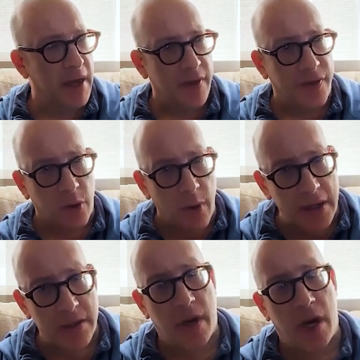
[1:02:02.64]
that the
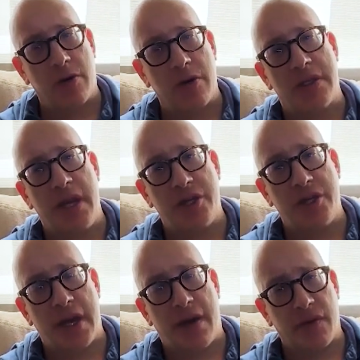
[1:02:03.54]
great
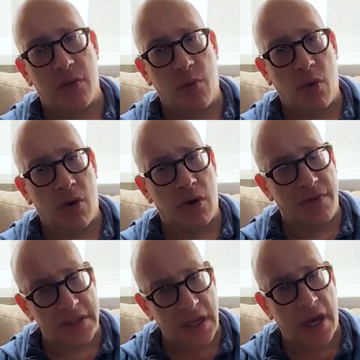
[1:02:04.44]
democratization after the war of
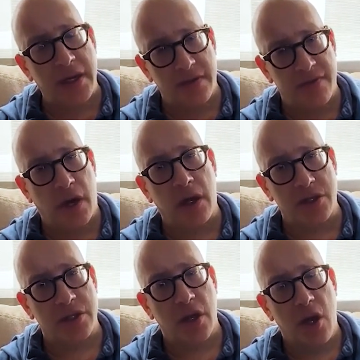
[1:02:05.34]
these kinds of
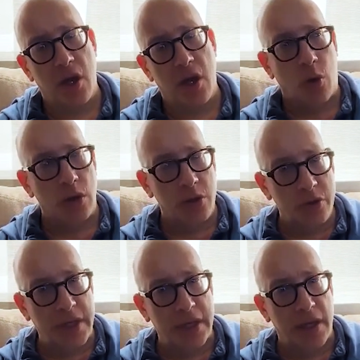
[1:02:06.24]
knowledges, we're
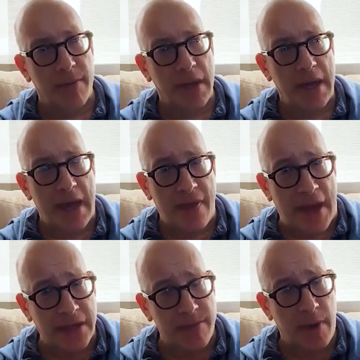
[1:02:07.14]
losing them. And
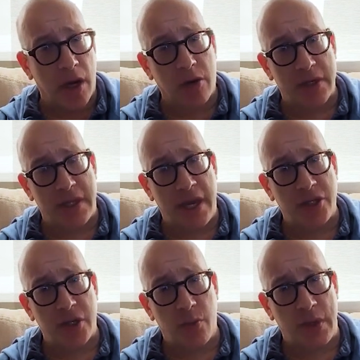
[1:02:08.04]
that
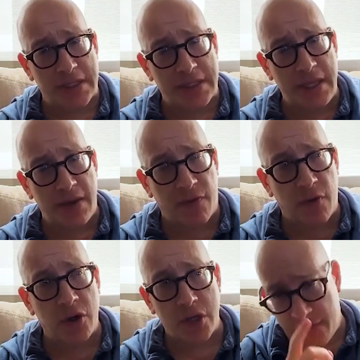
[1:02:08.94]
democratization, we see a
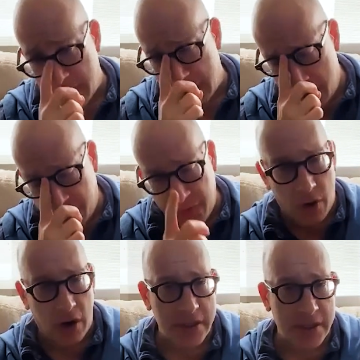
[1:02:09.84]
version of it in
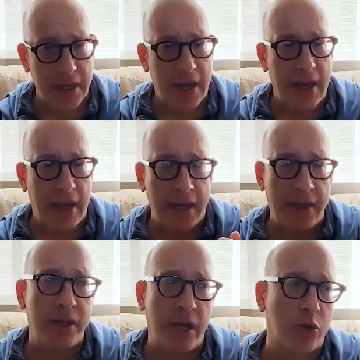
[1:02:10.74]
Florence and
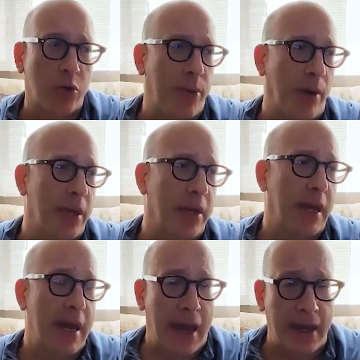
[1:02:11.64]
in the Dutch
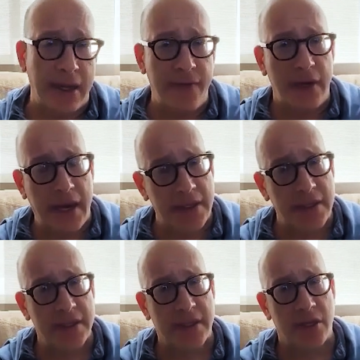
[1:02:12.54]
Republic, and even in
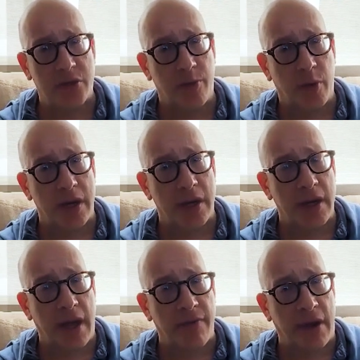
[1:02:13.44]
18th century
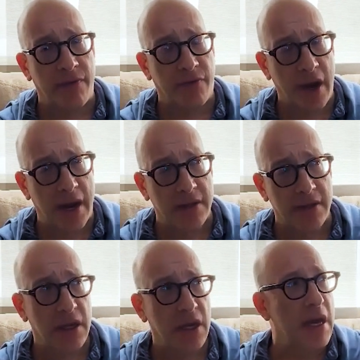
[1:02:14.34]
Britain and
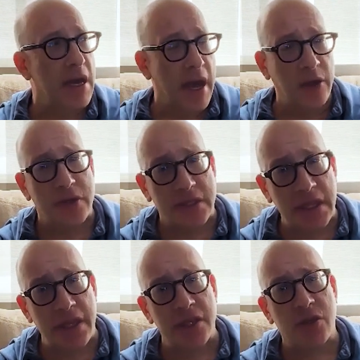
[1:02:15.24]
France. And you
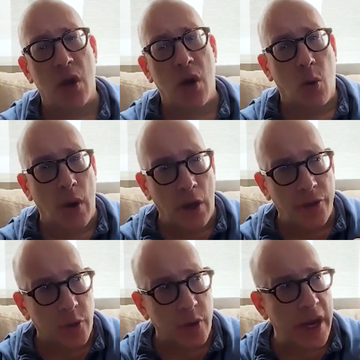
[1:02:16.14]
see this
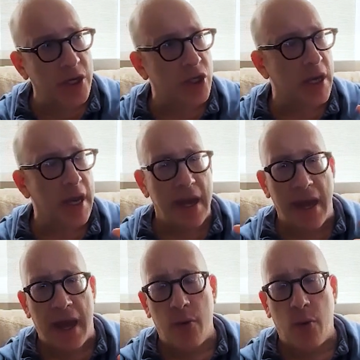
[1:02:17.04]
wealth creation,
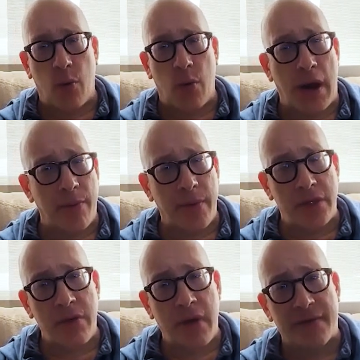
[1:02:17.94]
and we
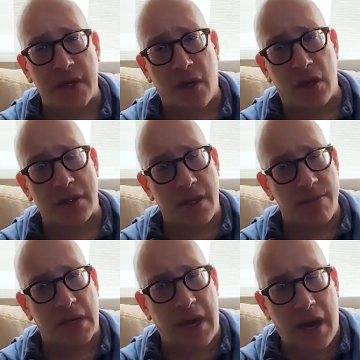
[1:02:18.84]
do have to call it
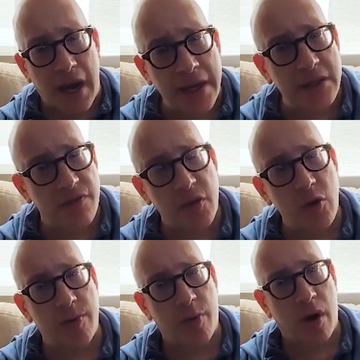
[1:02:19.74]
some kinds of
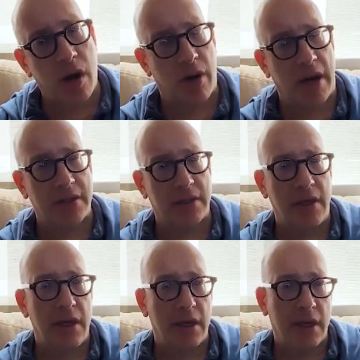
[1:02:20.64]
human progress
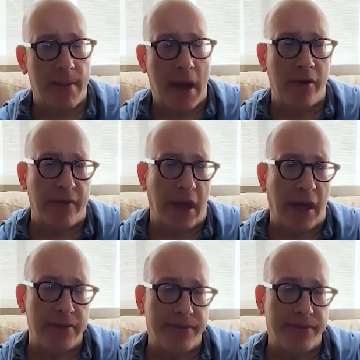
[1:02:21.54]
come out of that.